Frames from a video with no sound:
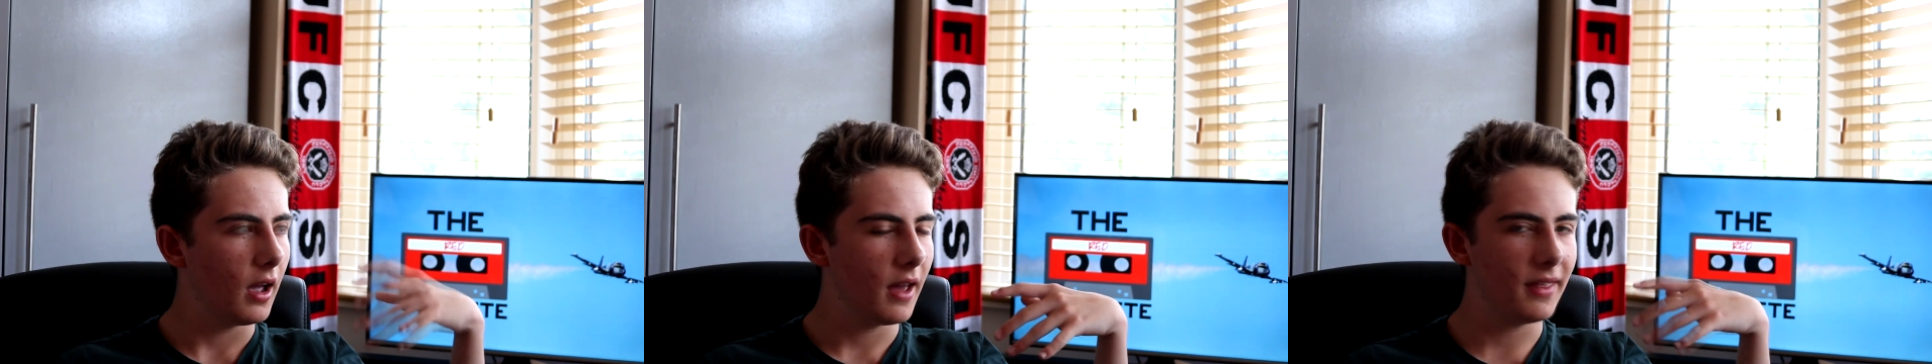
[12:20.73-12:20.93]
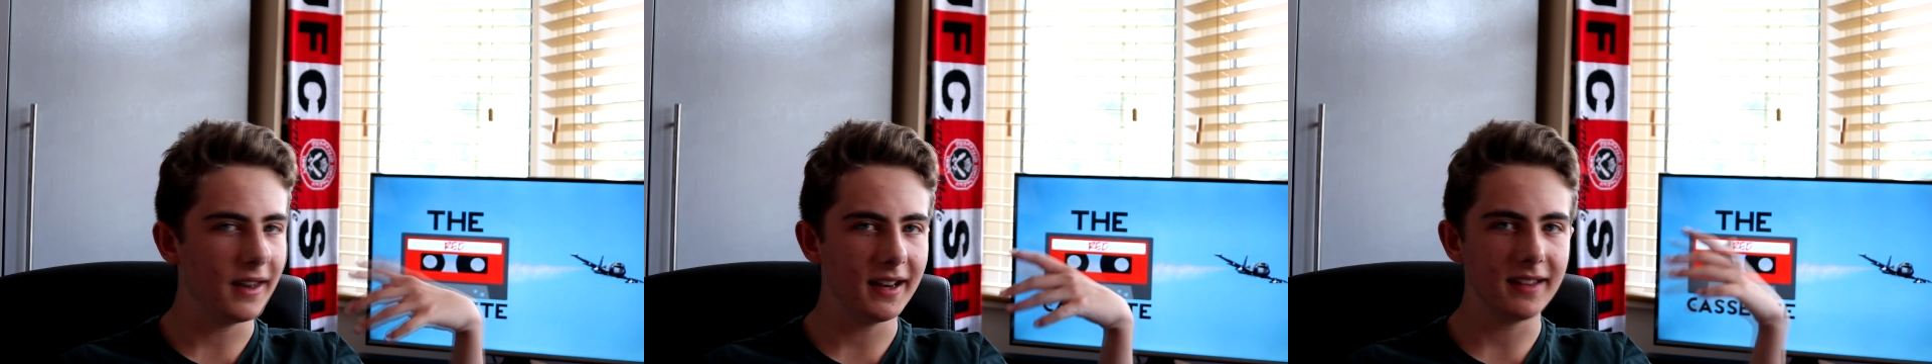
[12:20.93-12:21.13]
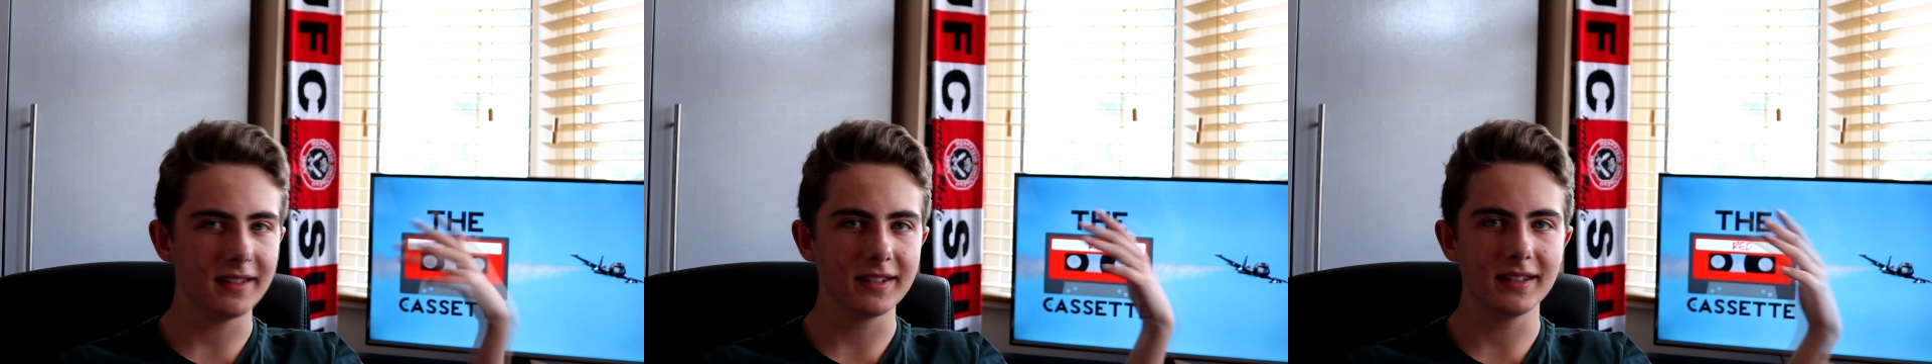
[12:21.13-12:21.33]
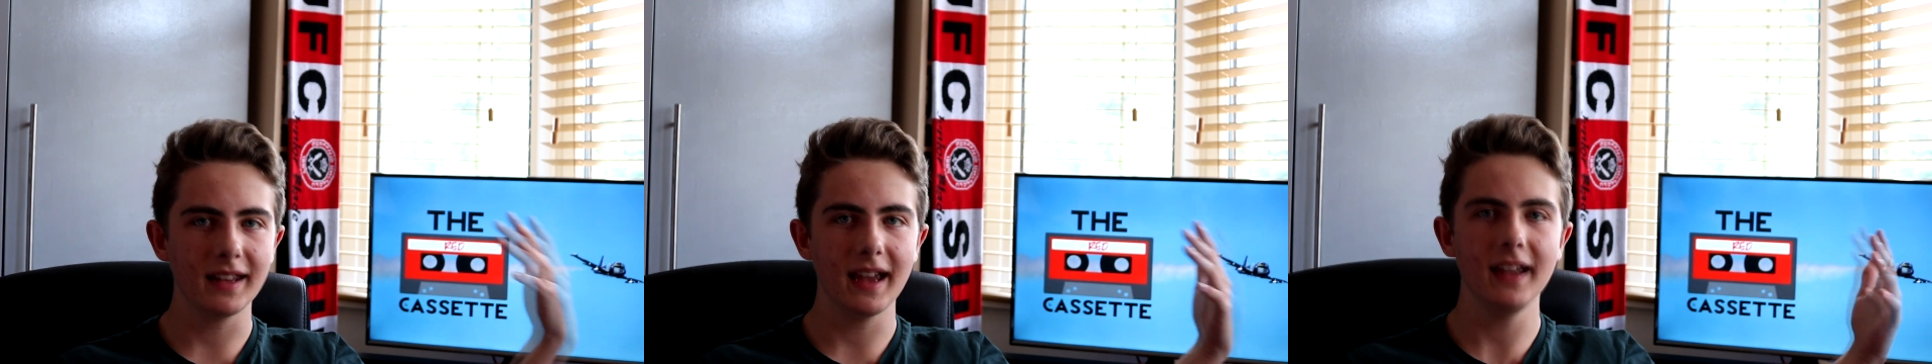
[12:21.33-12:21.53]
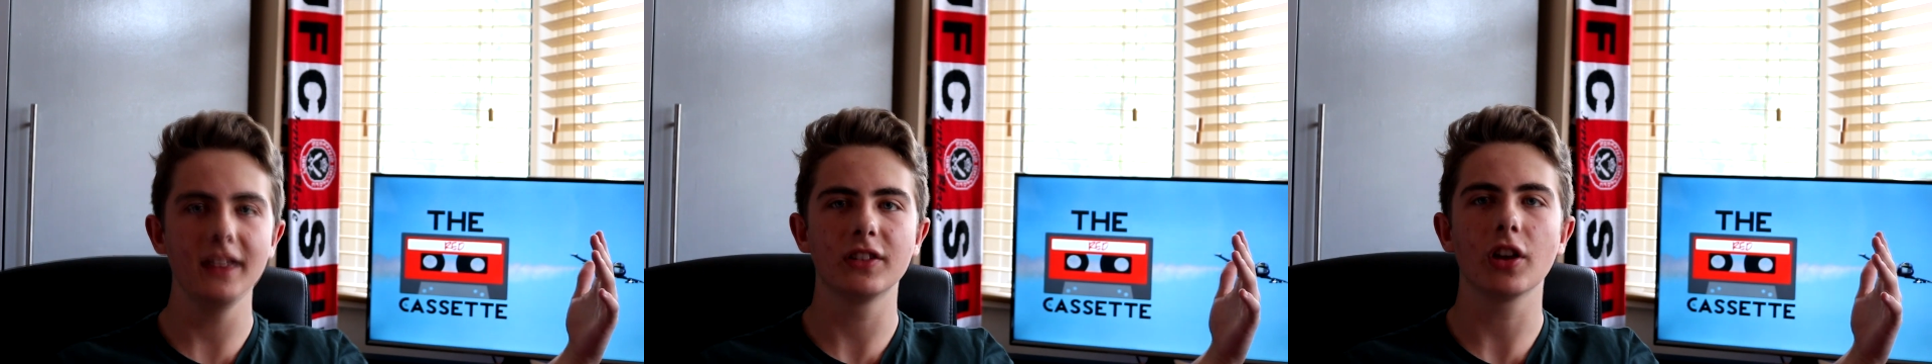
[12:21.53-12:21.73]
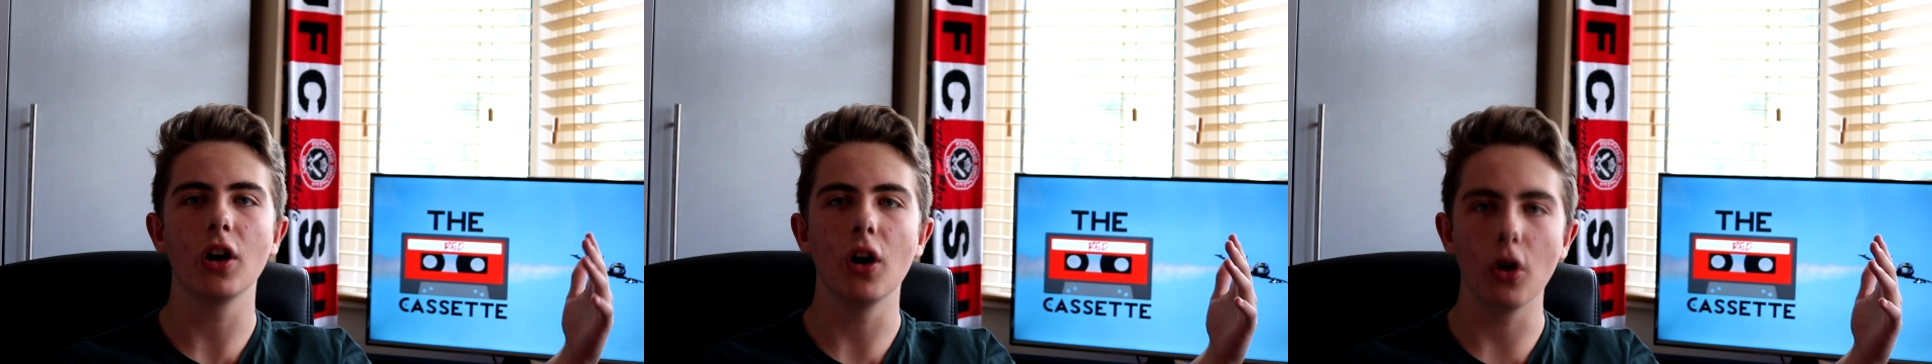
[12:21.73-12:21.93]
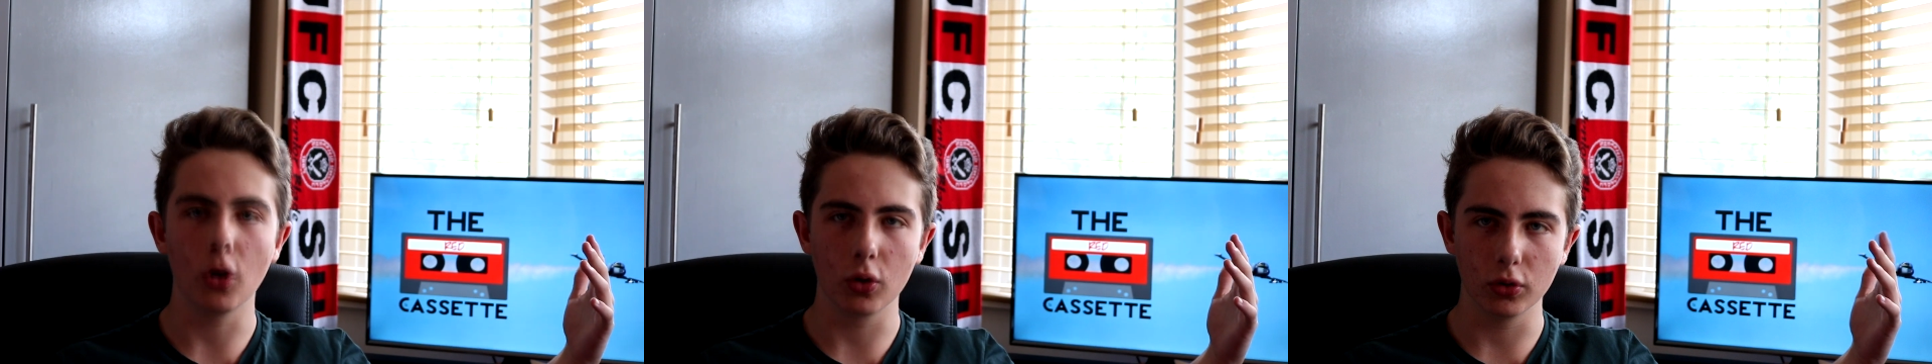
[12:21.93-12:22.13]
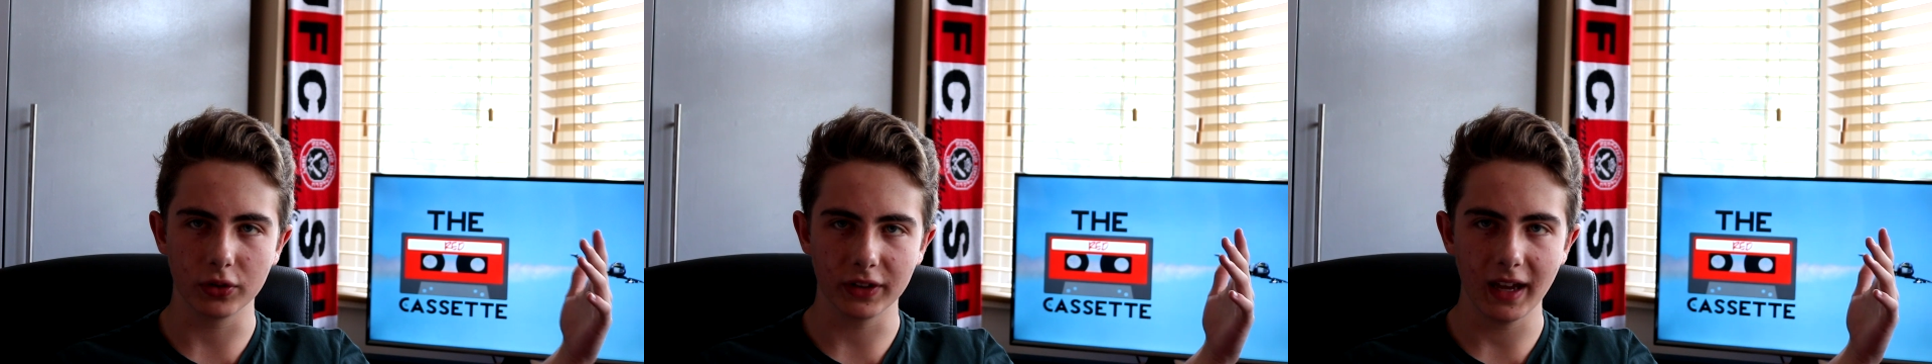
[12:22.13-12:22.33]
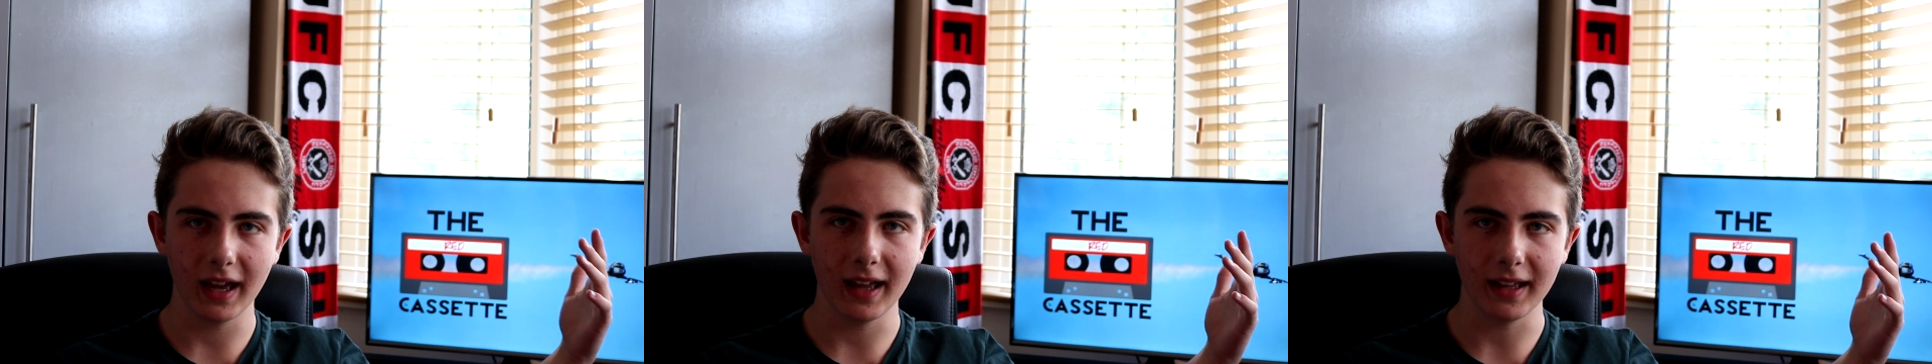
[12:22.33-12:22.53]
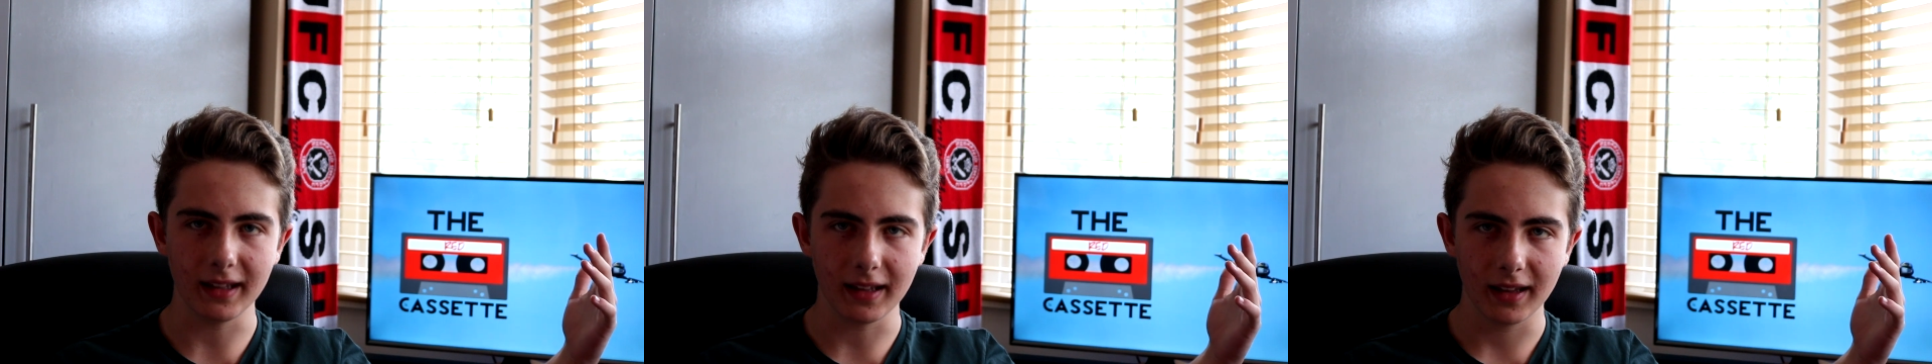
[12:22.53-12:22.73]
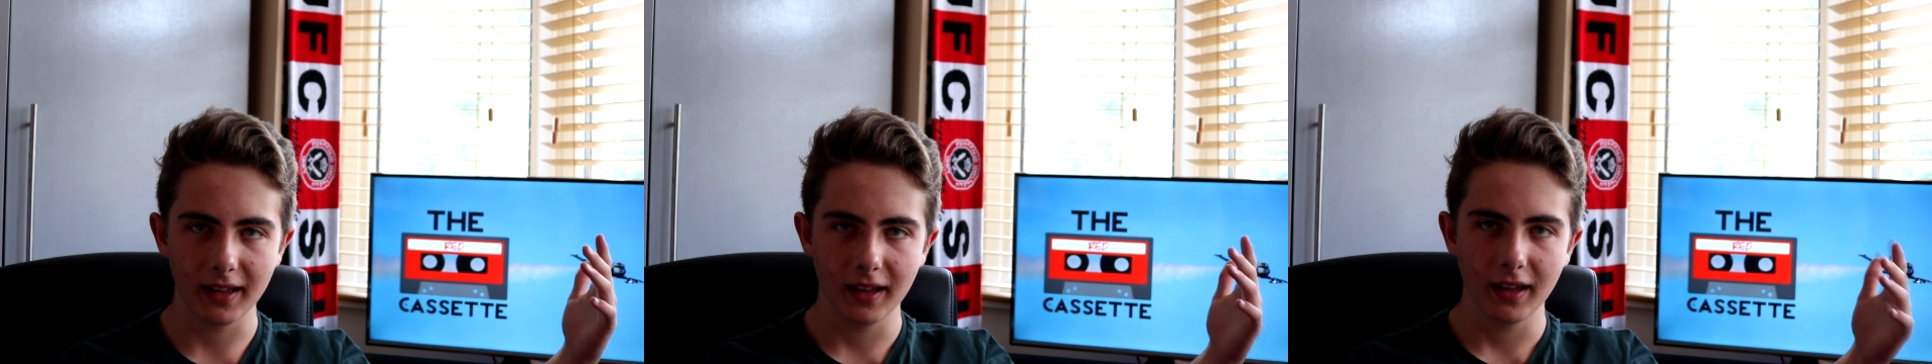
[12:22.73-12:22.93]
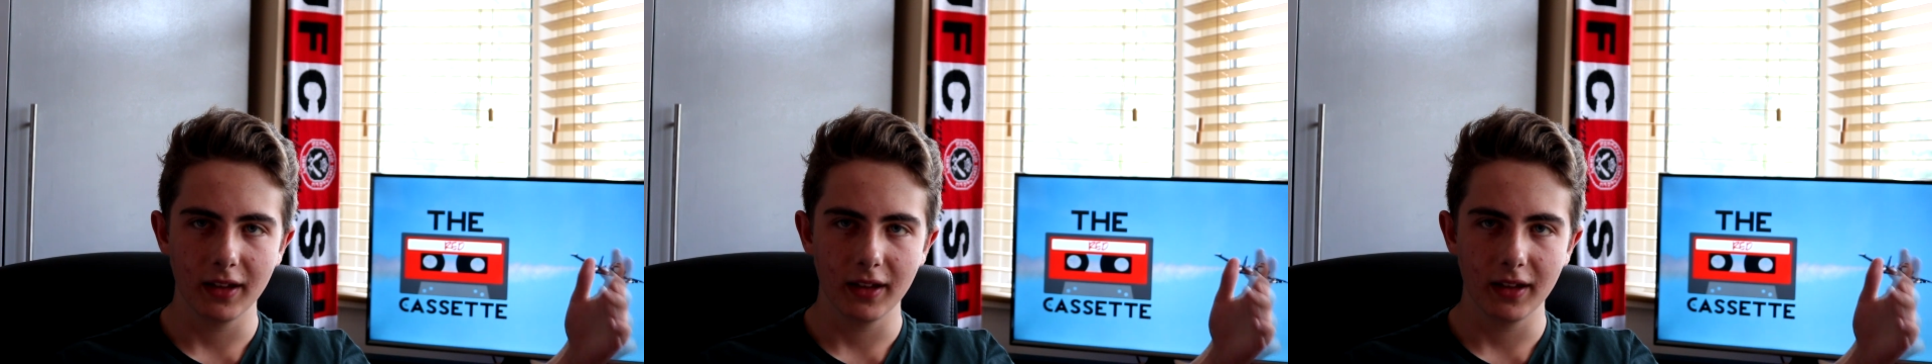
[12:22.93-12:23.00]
and then it stays hot all day.